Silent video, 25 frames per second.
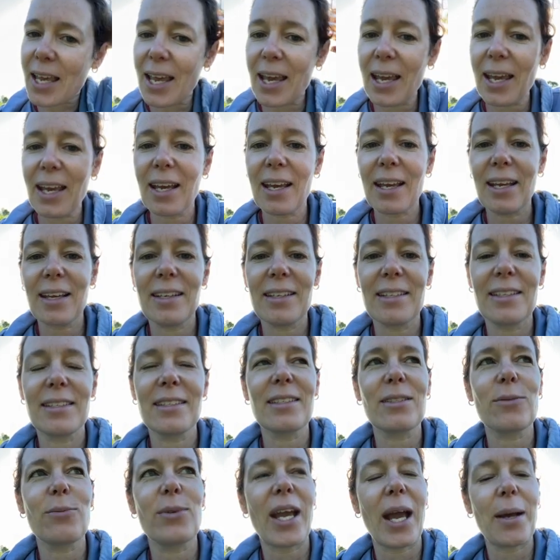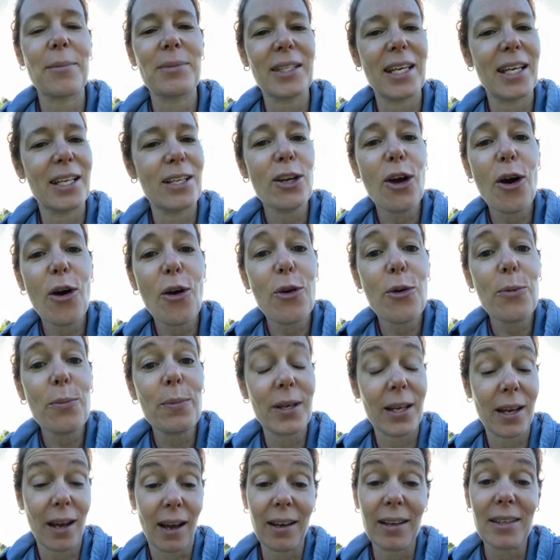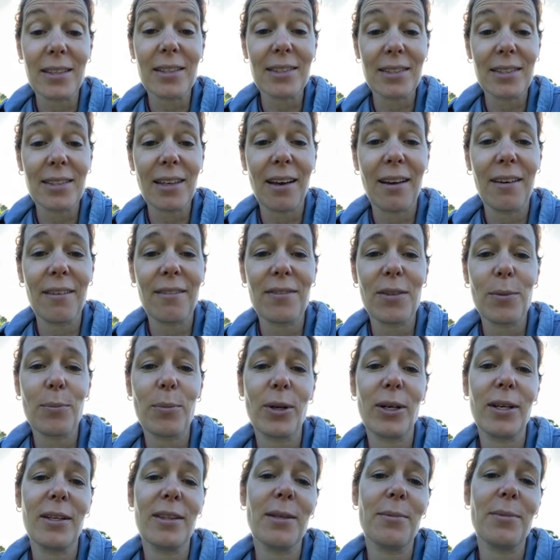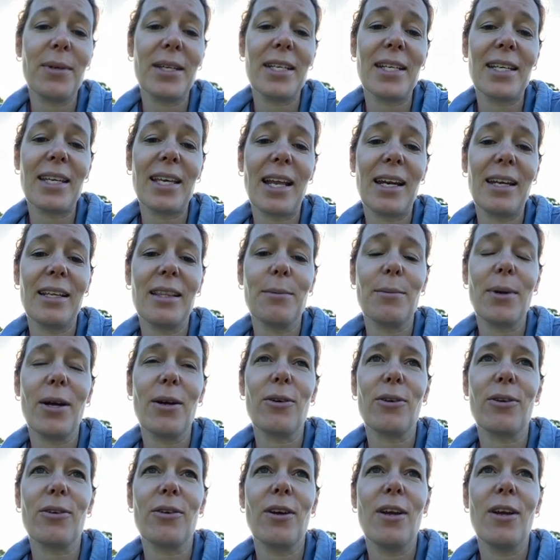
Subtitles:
and we kept saying no because of the putting them in and getting them out